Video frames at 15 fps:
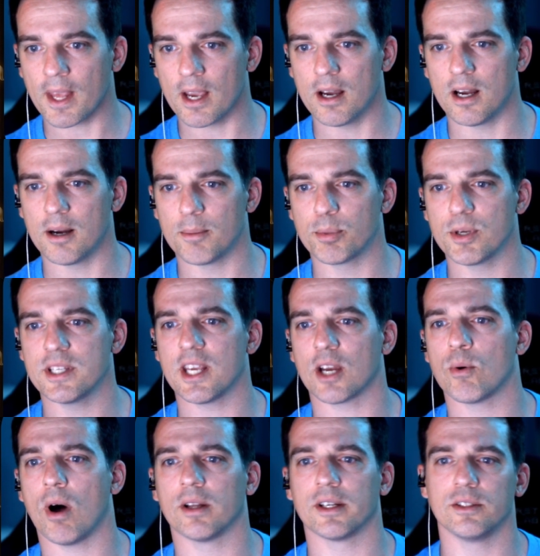Preset
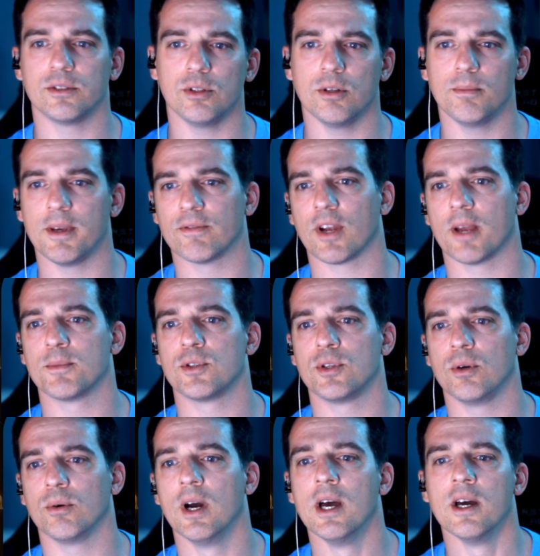quality 2, B-frames
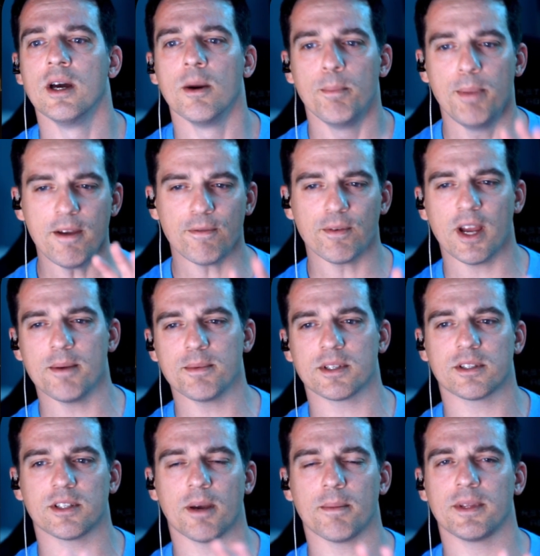2. B-frames
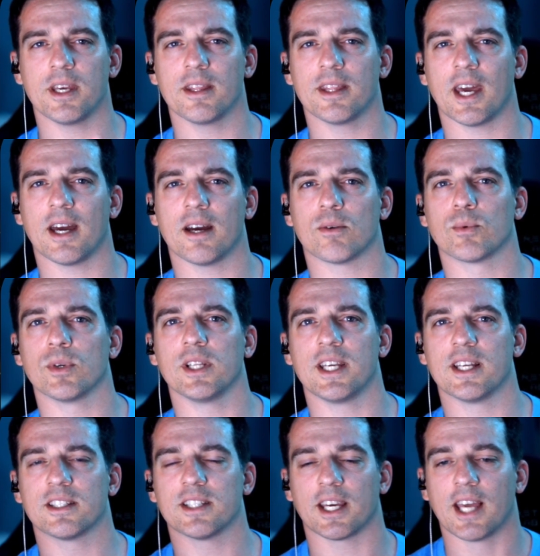is something that really,
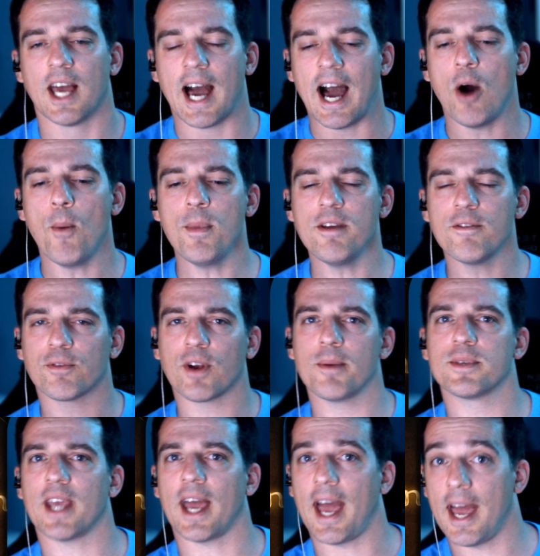it's like, how many
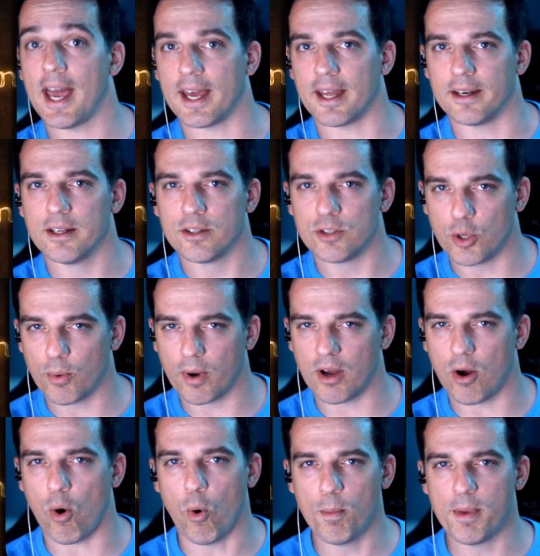frames ahead do you
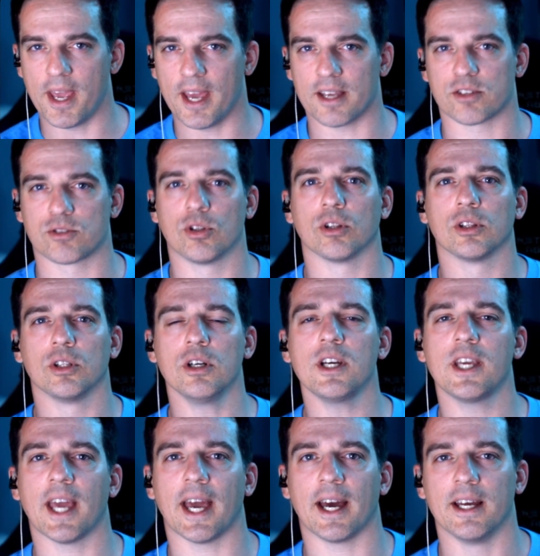want OBS to
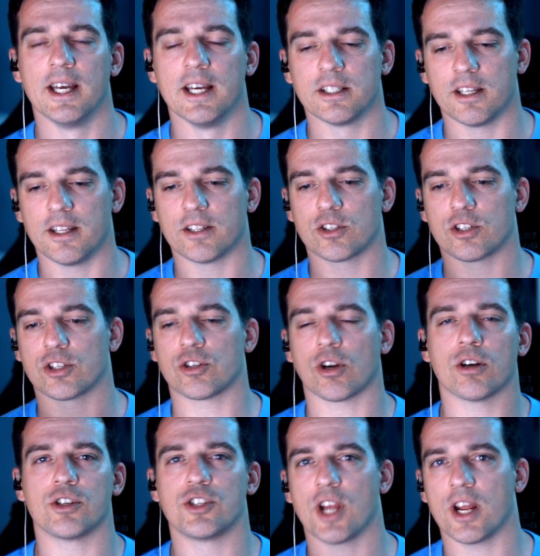look at to then just
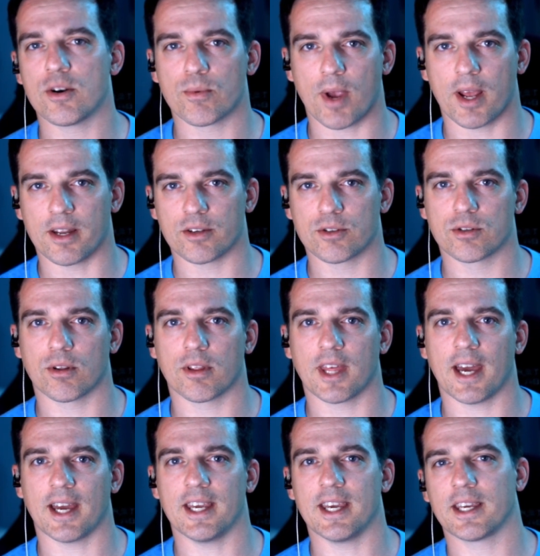start generating so
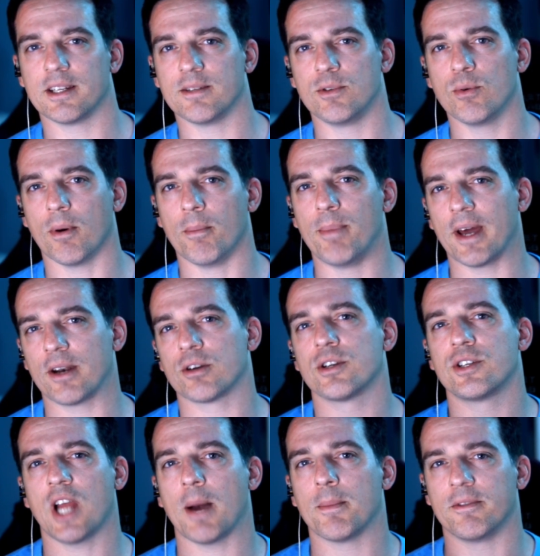that it can do a better
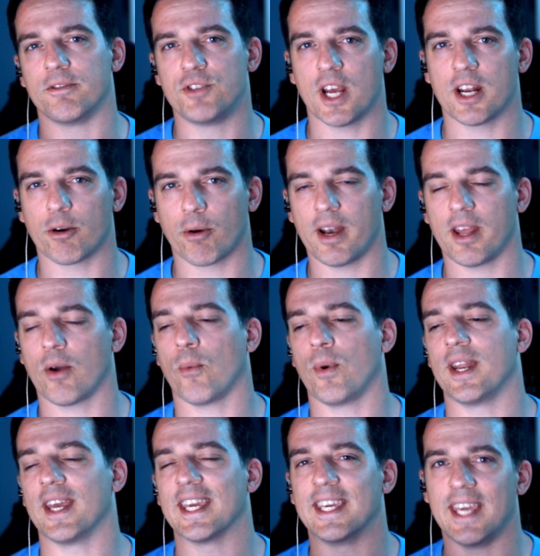job of generating
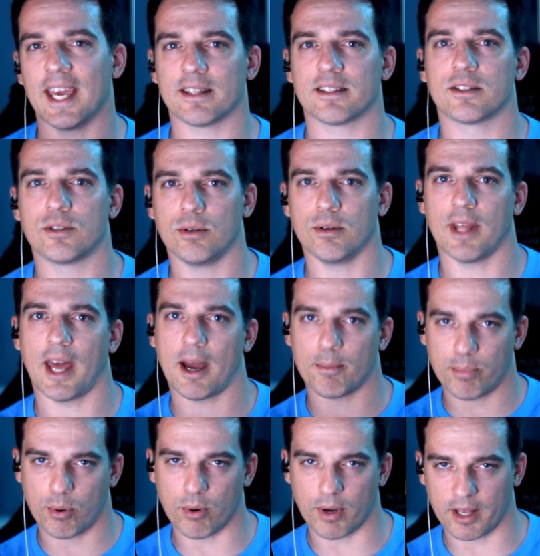when it gets to that
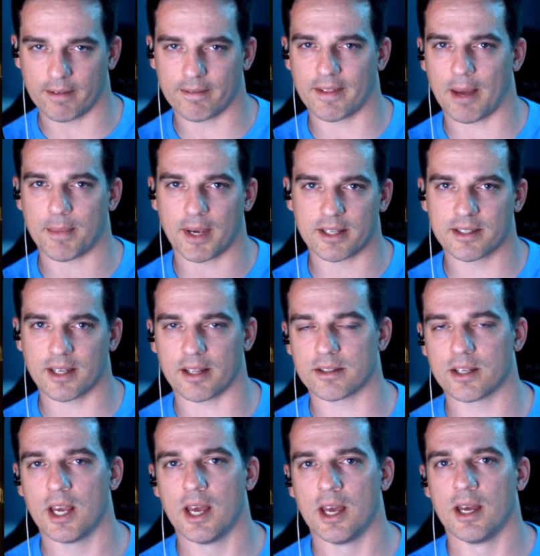point, if that makes sense.